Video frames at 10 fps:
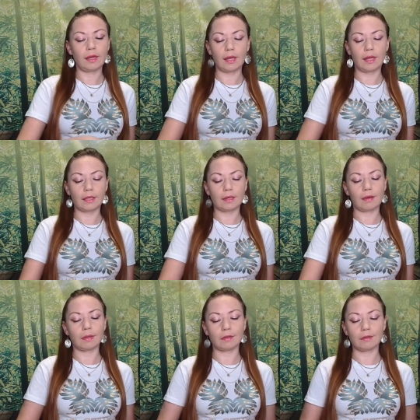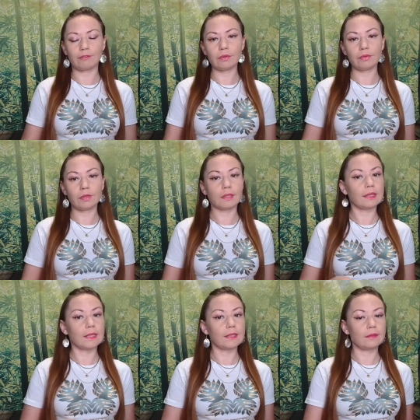and I'm gonna follow that
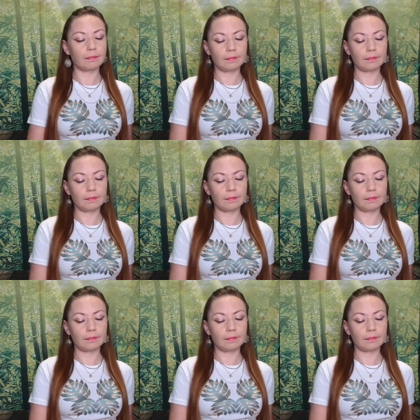lead.